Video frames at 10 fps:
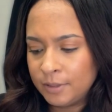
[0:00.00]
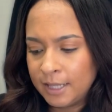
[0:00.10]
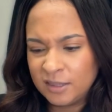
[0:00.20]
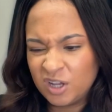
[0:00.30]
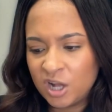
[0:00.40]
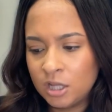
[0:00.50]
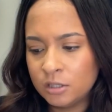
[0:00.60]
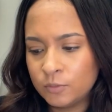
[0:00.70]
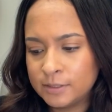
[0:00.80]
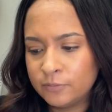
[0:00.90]
like the color
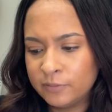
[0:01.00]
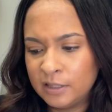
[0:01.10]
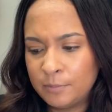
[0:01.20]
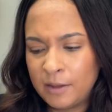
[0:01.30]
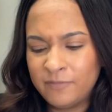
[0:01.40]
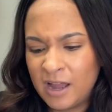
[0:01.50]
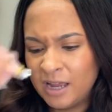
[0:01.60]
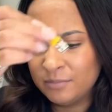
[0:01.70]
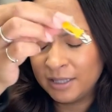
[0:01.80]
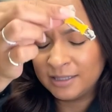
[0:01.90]
wasn't really my
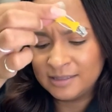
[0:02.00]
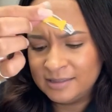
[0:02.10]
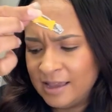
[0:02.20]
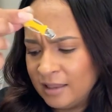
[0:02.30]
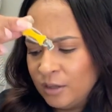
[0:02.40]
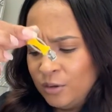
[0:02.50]
vibe. Like this yellow,